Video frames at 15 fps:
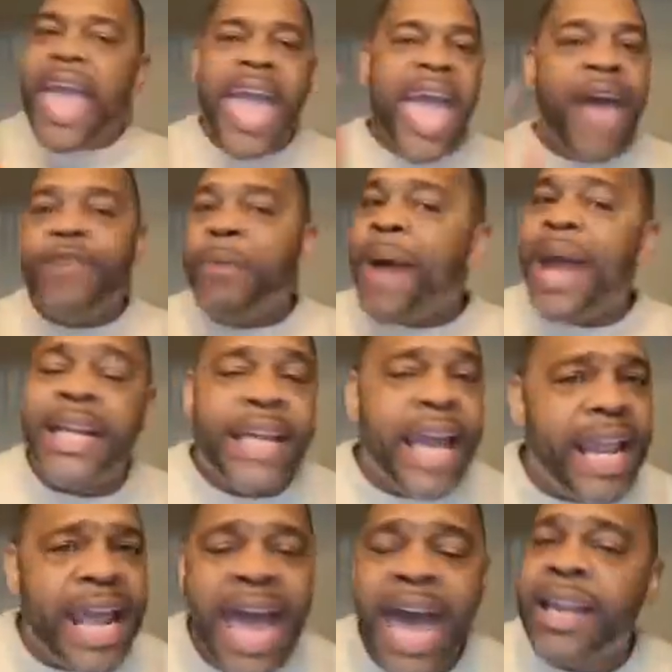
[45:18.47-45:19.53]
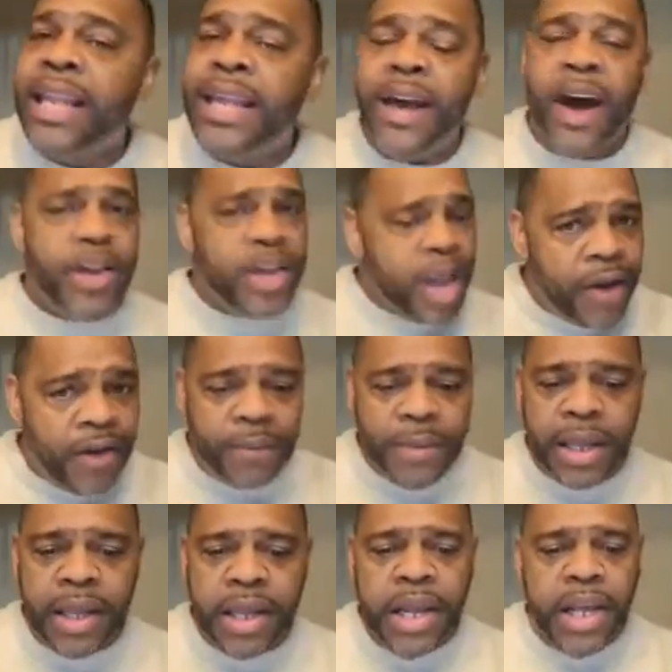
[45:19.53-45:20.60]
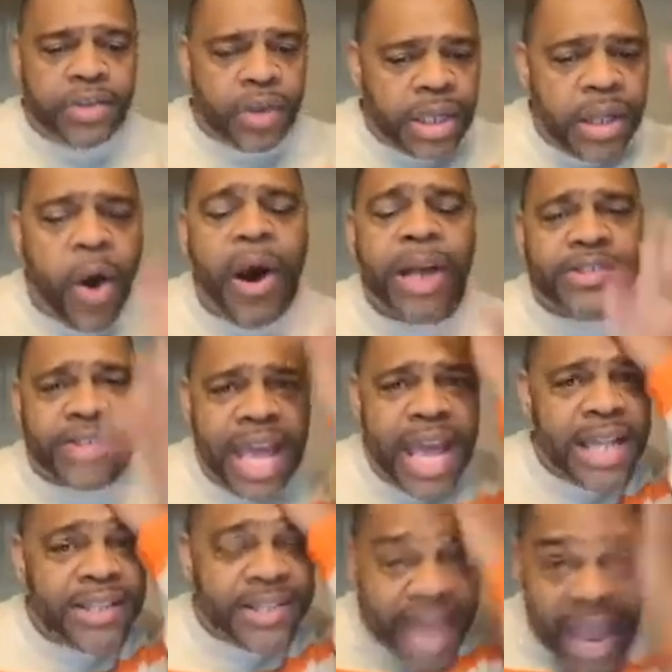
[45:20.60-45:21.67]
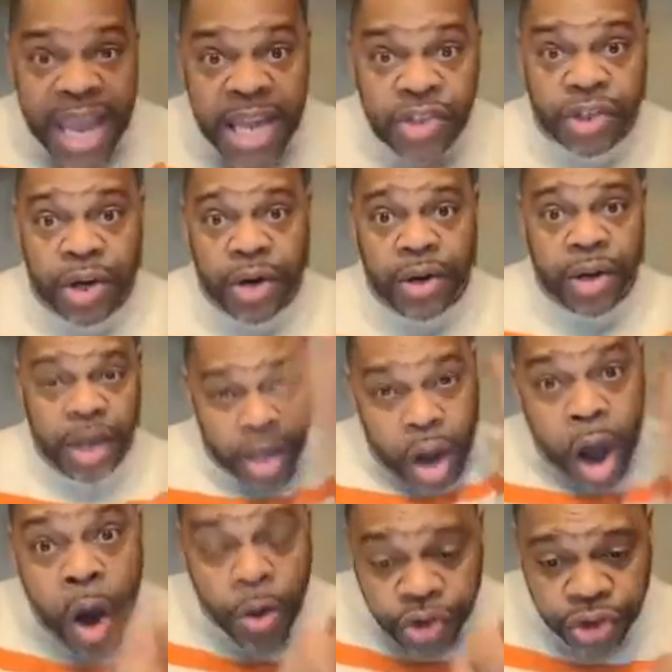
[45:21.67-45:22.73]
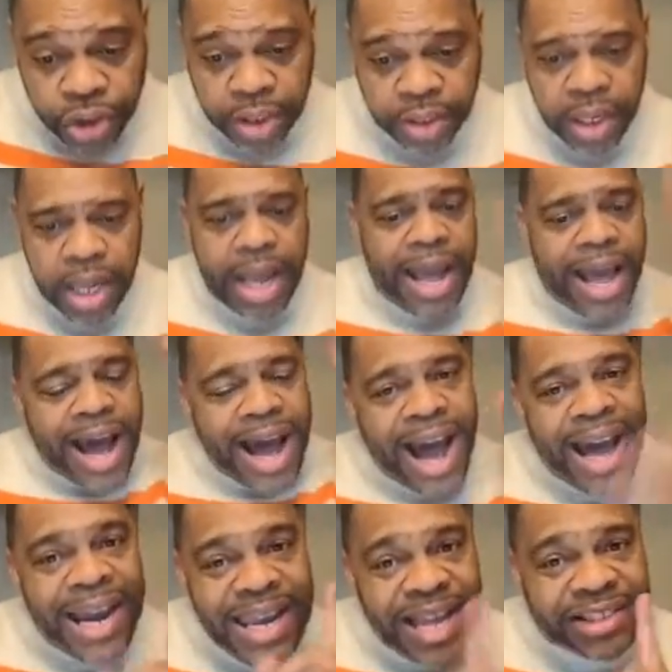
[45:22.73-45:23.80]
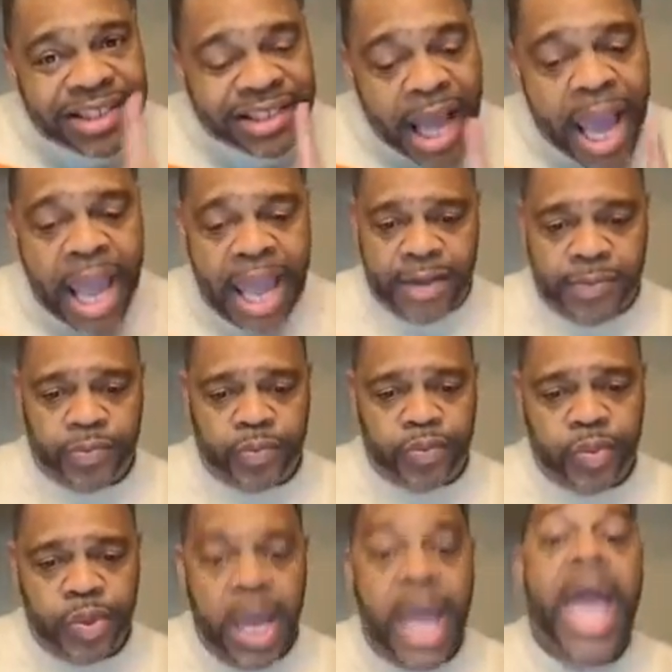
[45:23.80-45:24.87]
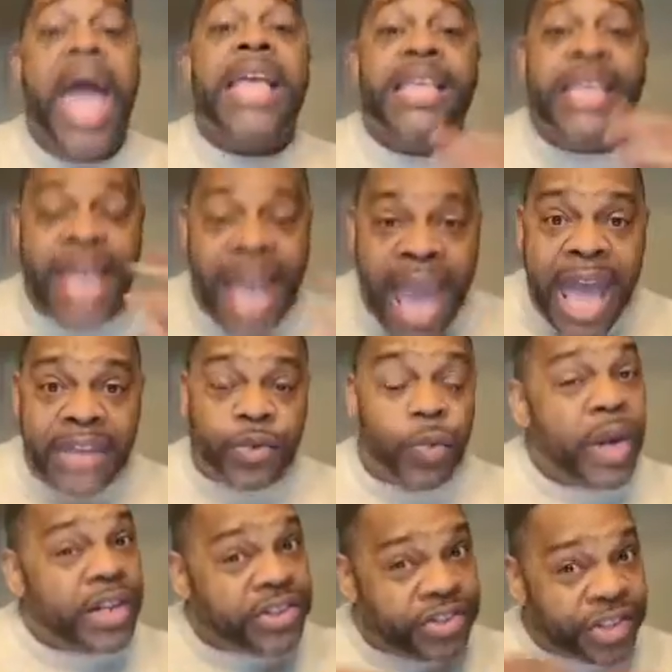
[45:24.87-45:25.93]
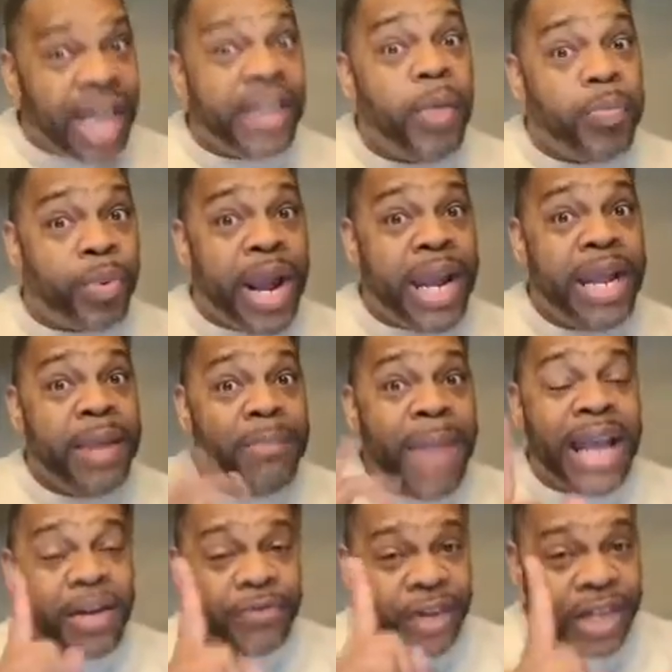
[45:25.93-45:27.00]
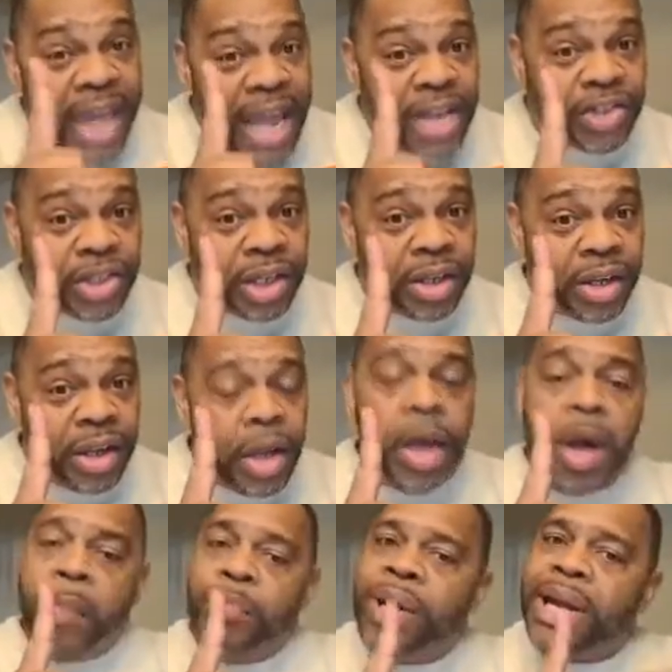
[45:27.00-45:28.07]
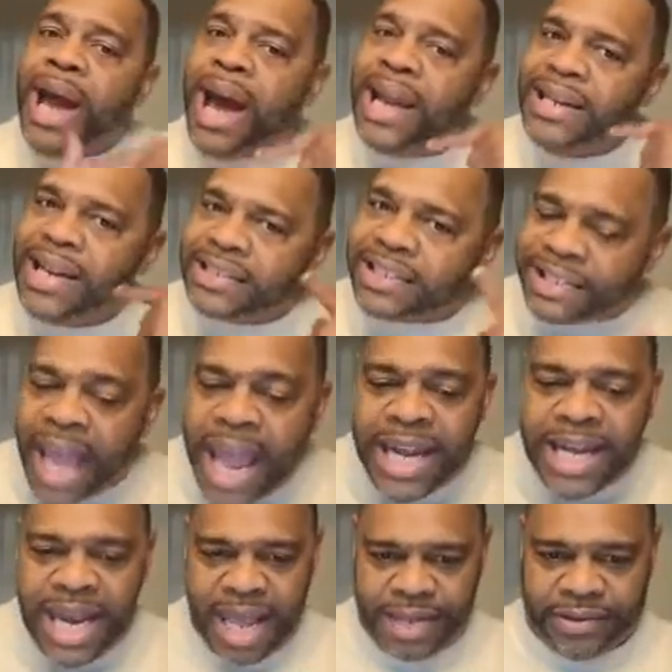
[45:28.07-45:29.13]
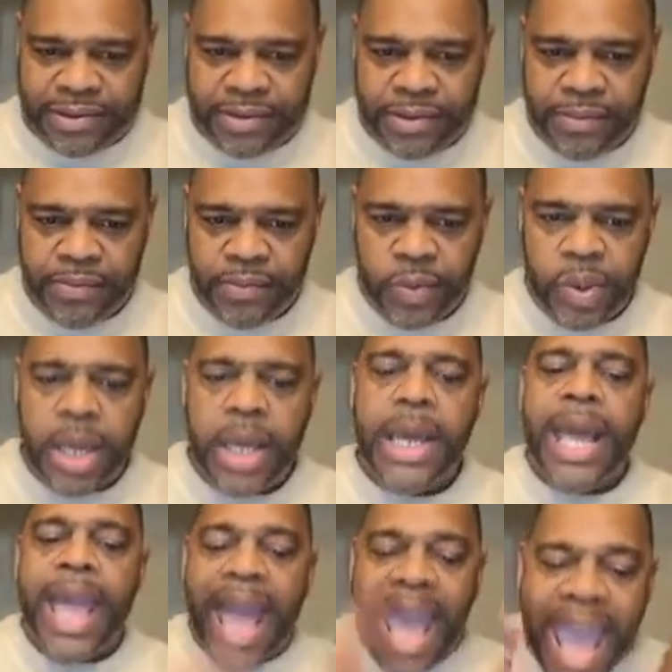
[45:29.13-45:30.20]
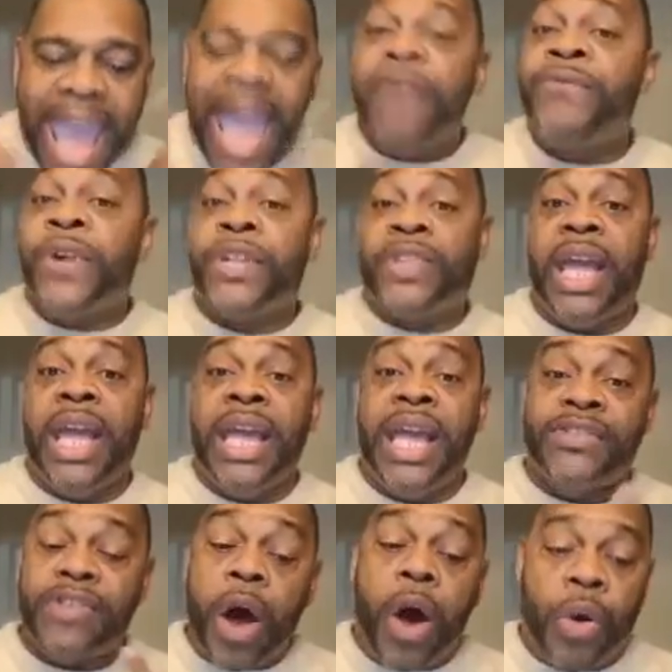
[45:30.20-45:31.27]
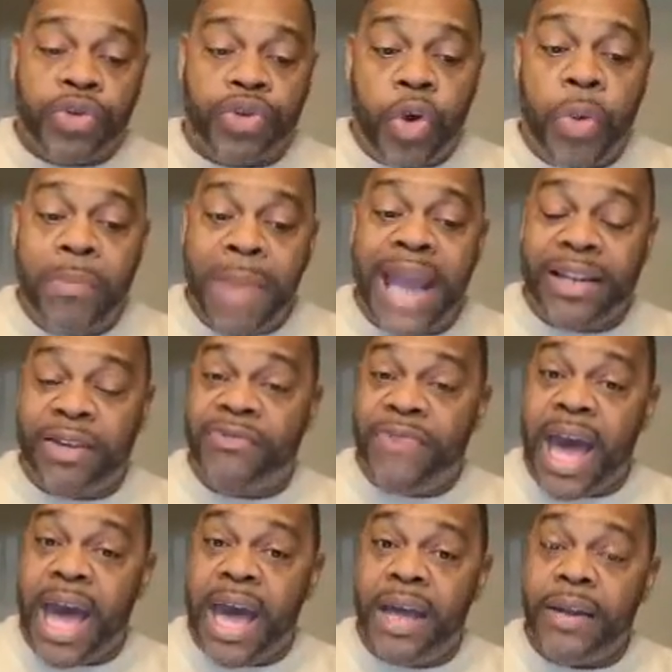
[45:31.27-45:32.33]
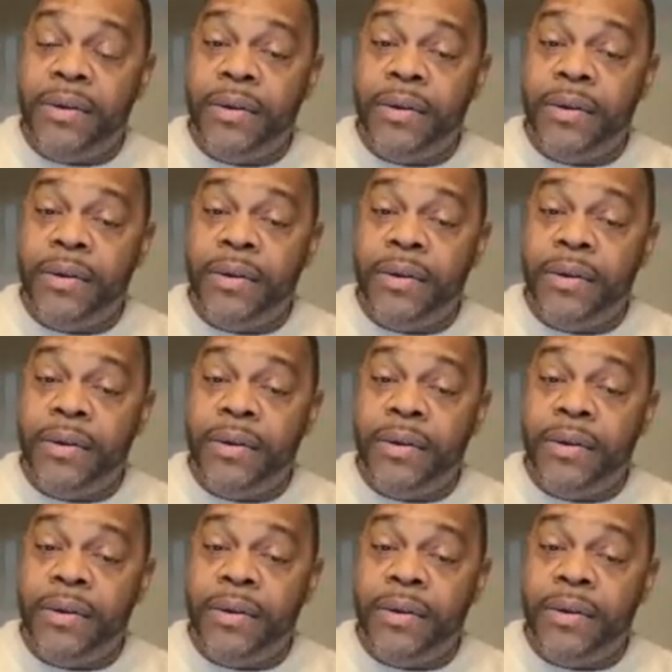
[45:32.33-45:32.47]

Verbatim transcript: Everybody can't handle it. Are you hearing me? So the Lord said, danger, caution, understand. Yes, we're celebrating magnification, but understand this. Everything is also magnified.